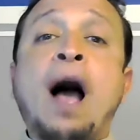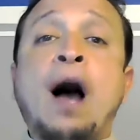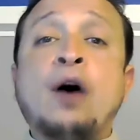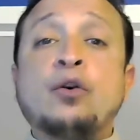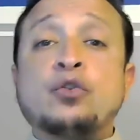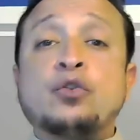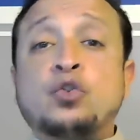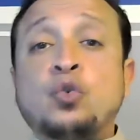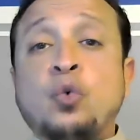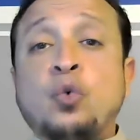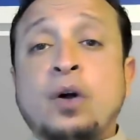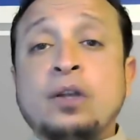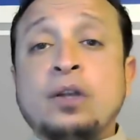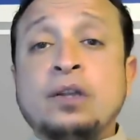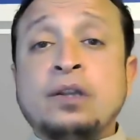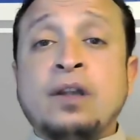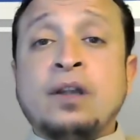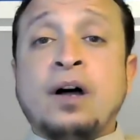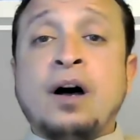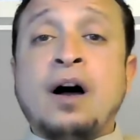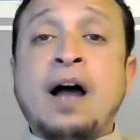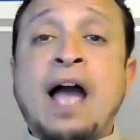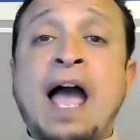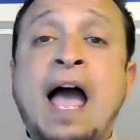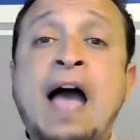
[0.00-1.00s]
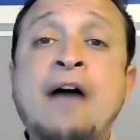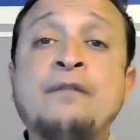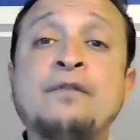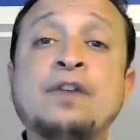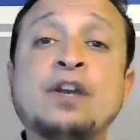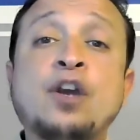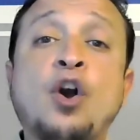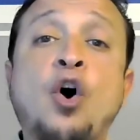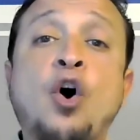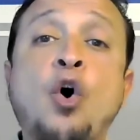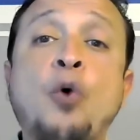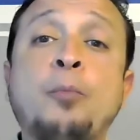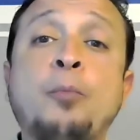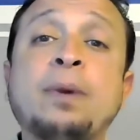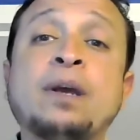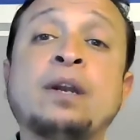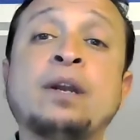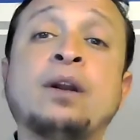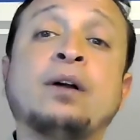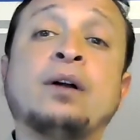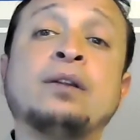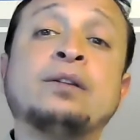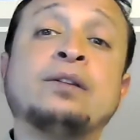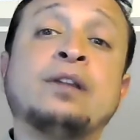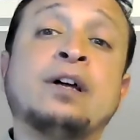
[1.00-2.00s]
out to Allah, having hope in
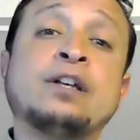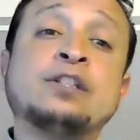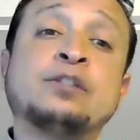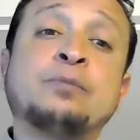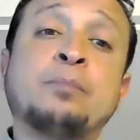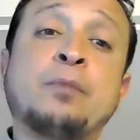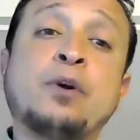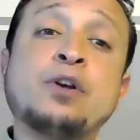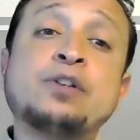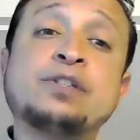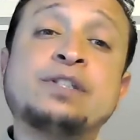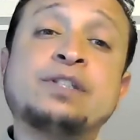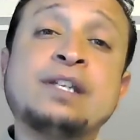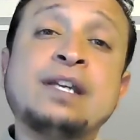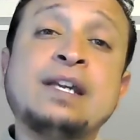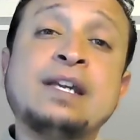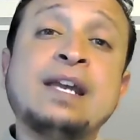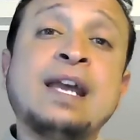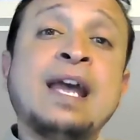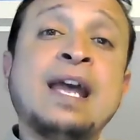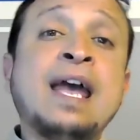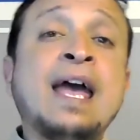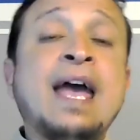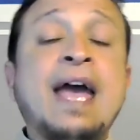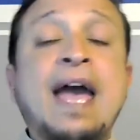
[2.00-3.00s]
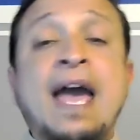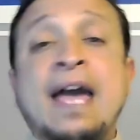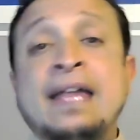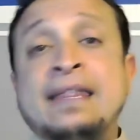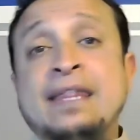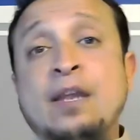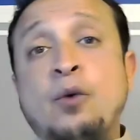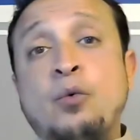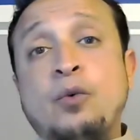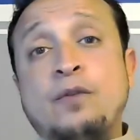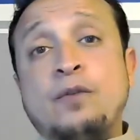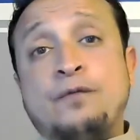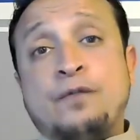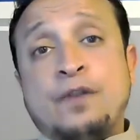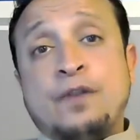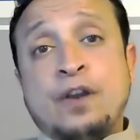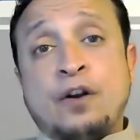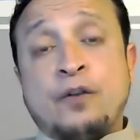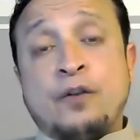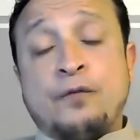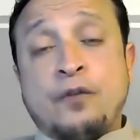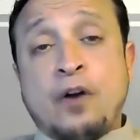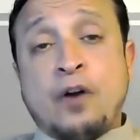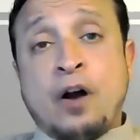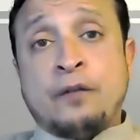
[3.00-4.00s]
Allah's mercy, and they would
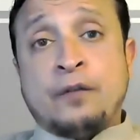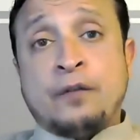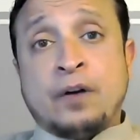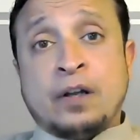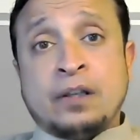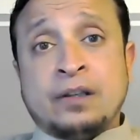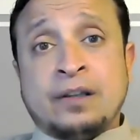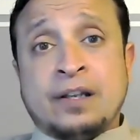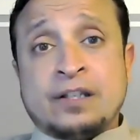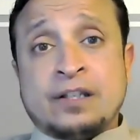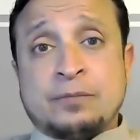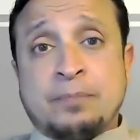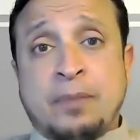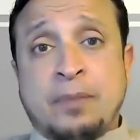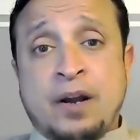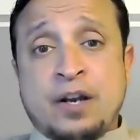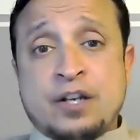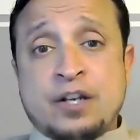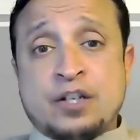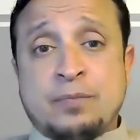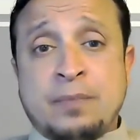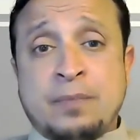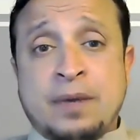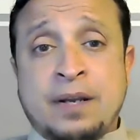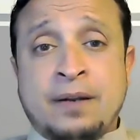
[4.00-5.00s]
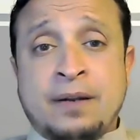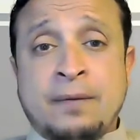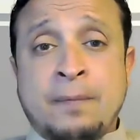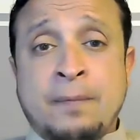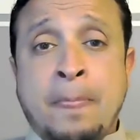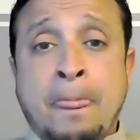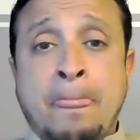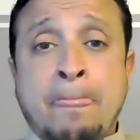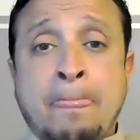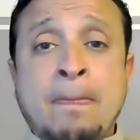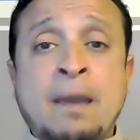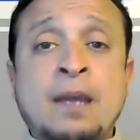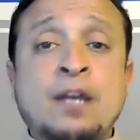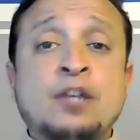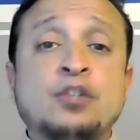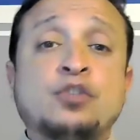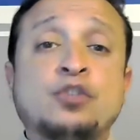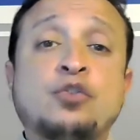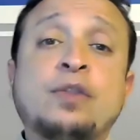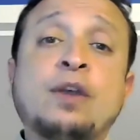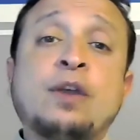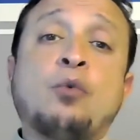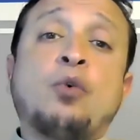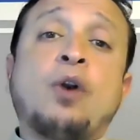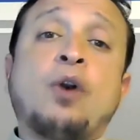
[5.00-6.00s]
fear of Allah's punishment. So
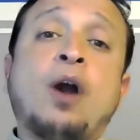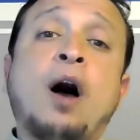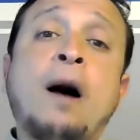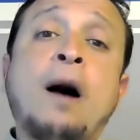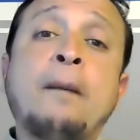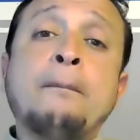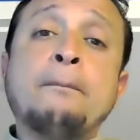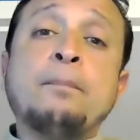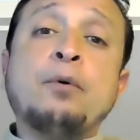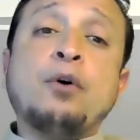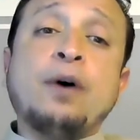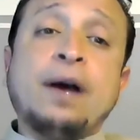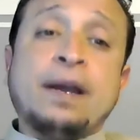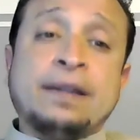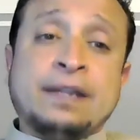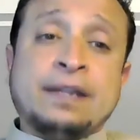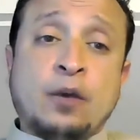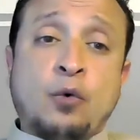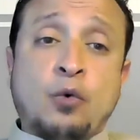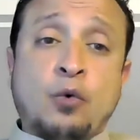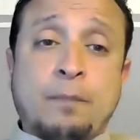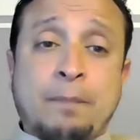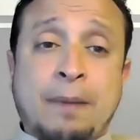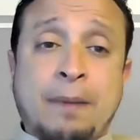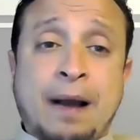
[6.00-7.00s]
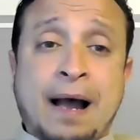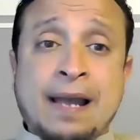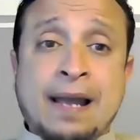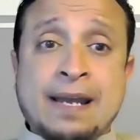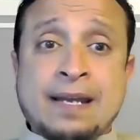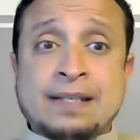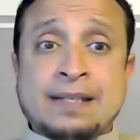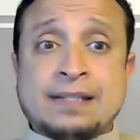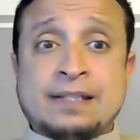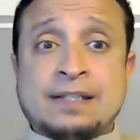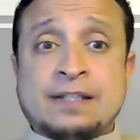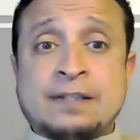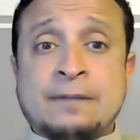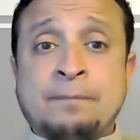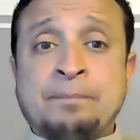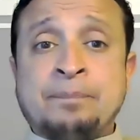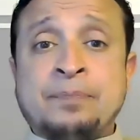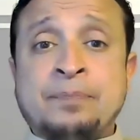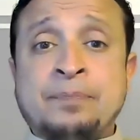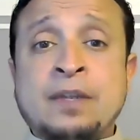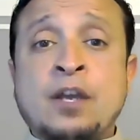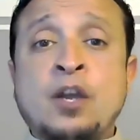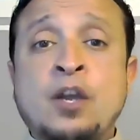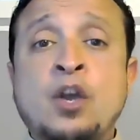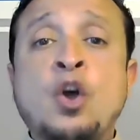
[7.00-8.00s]
they were humble and they were pious.
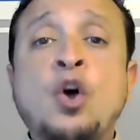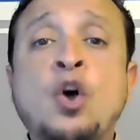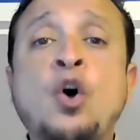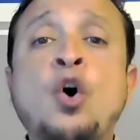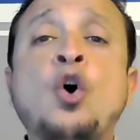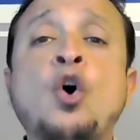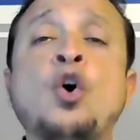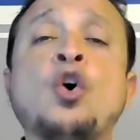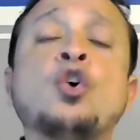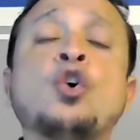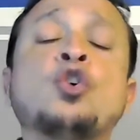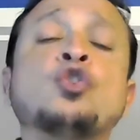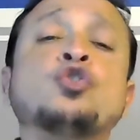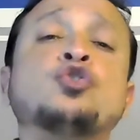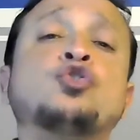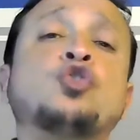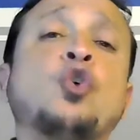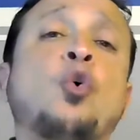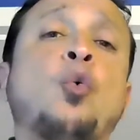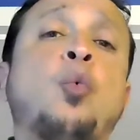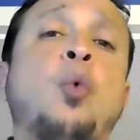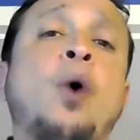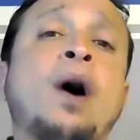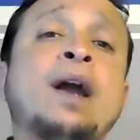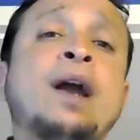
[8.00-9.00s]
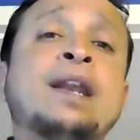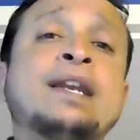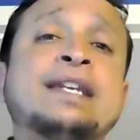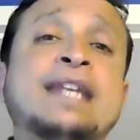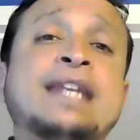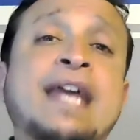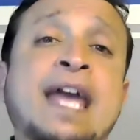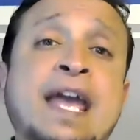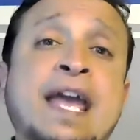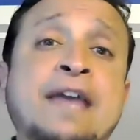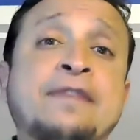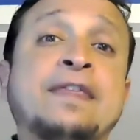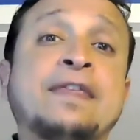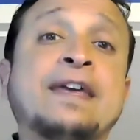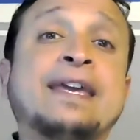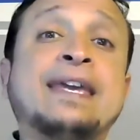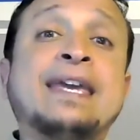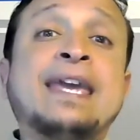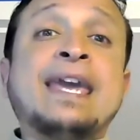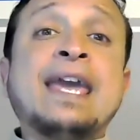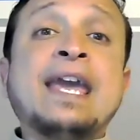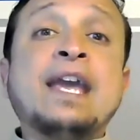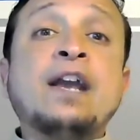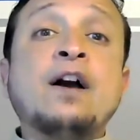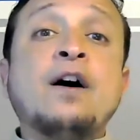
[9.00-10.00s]
So one day, the
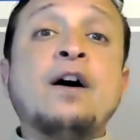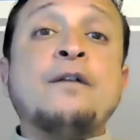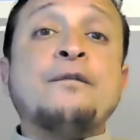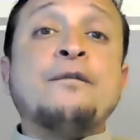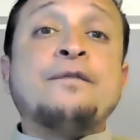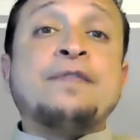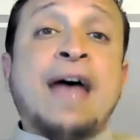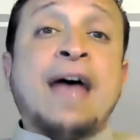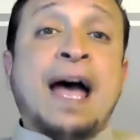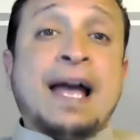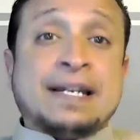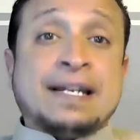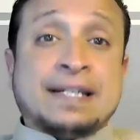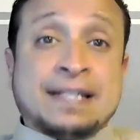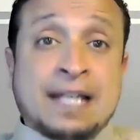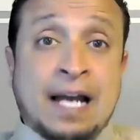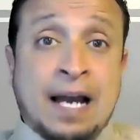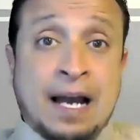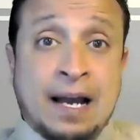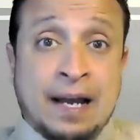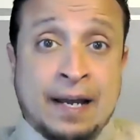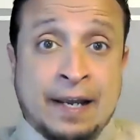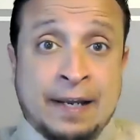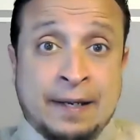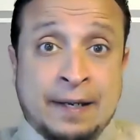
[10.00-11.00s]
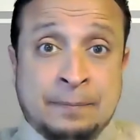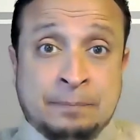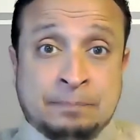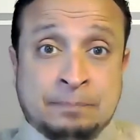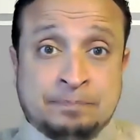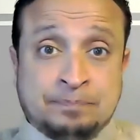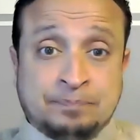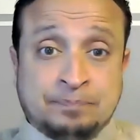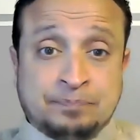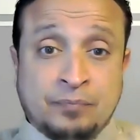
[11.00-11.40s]
king of that time,